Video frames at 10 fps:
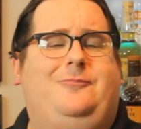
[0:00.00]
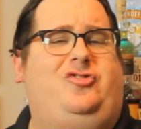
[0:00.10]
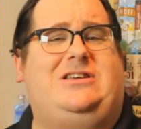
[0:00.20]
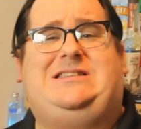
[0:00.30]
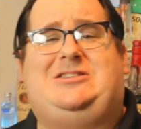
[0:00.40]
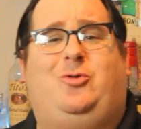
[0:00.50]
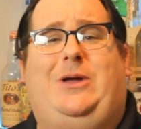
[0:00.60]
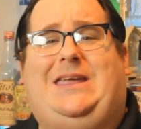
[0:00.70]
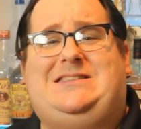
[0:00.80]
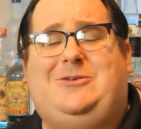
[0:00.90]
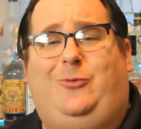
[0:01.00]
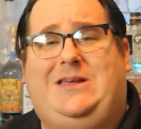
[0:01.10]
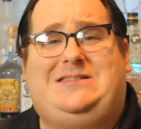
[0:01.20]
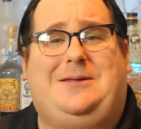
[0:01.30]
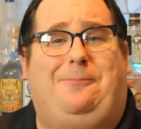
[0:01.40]
Just as quick as it
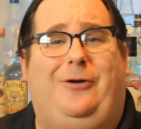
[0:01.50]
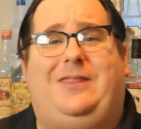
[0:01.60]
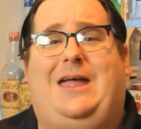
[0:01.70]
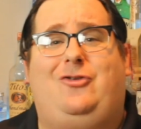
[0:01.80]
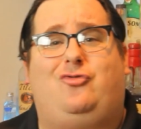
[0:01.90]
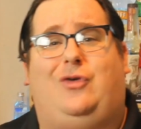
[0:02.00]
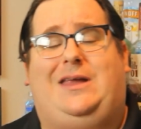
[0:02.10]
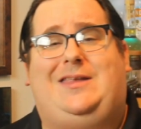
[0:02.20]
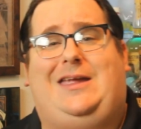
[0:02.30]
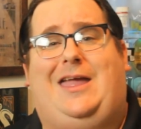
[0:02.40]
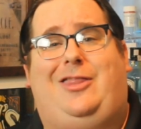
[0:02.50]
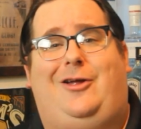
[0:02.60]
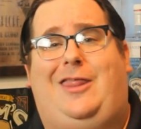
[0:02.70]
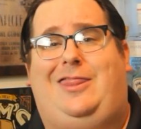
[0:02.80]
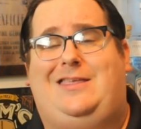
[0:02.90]
was to put that drink
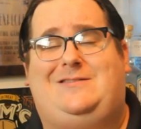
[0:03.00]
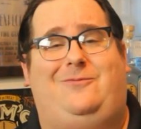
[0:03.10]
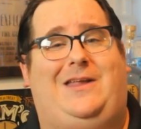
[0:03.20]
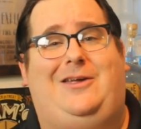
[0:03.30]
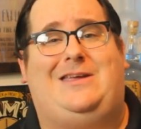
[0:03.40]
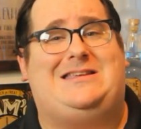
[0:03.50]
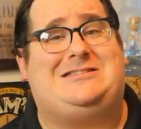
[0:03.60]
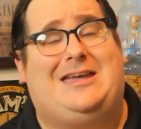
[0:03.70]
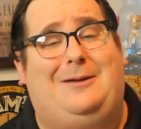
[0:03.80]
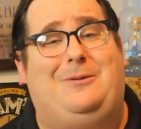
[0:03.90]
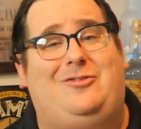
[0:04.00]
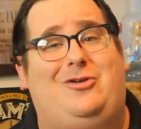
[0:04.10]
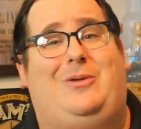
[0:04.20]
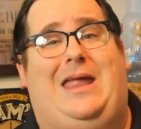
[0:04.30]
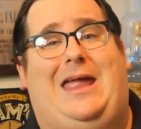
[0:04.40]
together, this video is coming
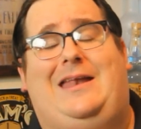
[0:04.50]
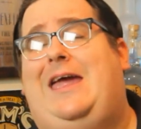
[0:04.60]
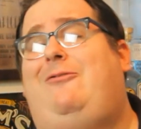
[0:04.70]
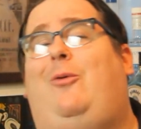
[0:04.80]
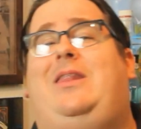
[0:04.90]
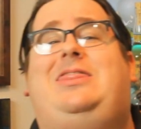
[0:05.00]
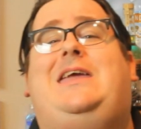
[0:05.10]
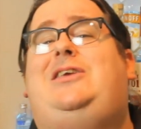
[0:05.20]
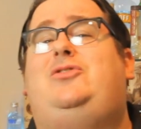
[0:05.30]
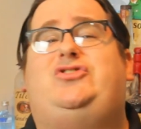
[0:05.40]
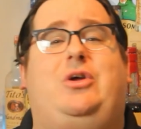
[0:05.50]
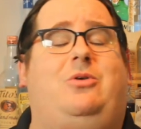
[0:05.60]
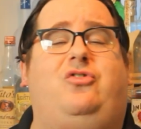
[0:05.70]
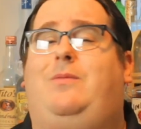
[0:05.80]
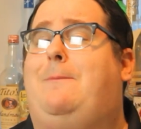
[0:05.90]
to an end. Everyone, thank you so
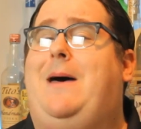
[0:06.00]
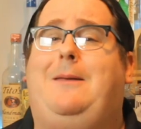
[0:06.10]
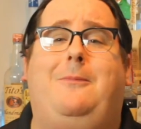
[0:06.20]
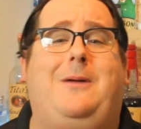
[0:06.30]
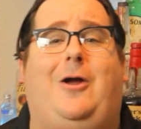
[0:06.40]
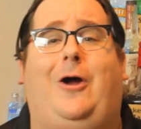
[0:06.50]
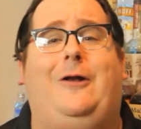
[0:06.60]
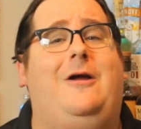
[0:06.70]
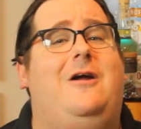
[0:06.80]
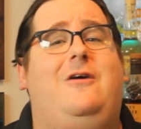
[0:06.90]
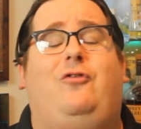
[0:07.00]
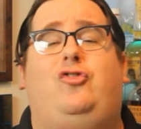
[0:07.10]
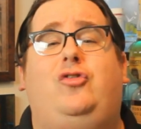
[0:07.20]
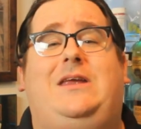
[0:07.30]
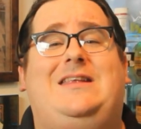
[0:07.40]
much from the bottom of my heart for
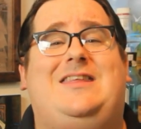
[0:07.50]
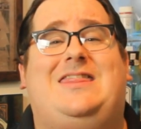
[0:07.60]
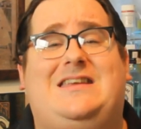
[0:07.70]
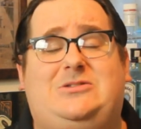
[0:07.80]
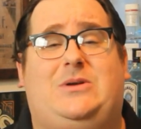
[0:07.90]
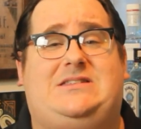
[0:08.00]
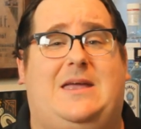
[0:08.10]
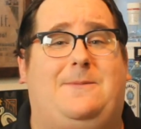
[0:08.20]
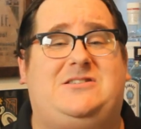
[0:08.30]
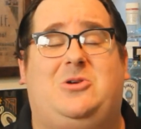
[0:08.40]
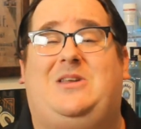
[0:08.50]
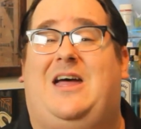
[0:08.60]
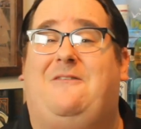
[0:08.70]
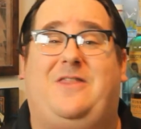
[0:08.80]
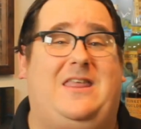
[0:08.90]
tuning into this week's episode
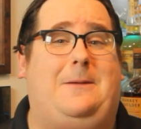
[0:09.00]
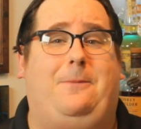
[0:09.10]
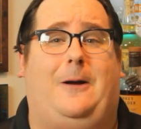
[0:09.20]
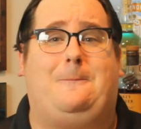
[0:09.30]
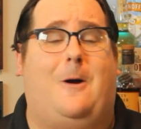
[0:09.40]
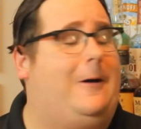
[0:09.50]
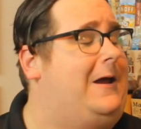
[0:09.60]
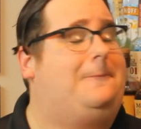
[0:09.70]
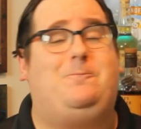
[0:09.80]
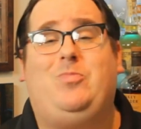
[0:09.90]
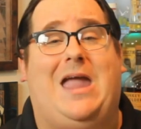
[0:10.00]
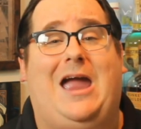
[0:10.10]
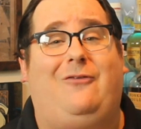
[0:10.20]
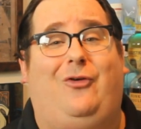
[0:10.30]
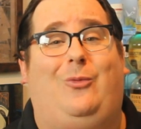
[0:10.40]
of Theme Park Bar and
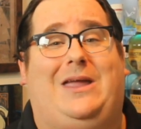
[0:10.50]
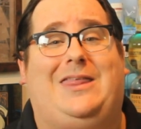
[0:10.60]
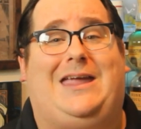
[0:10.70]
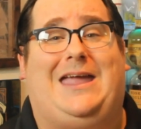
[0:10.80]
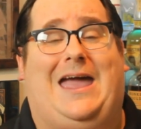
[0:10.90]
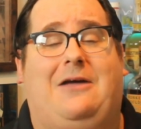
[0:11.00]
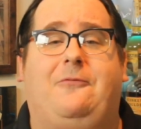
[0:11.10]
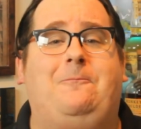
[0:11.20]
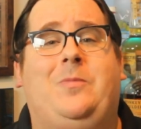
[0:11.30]
every week that you have.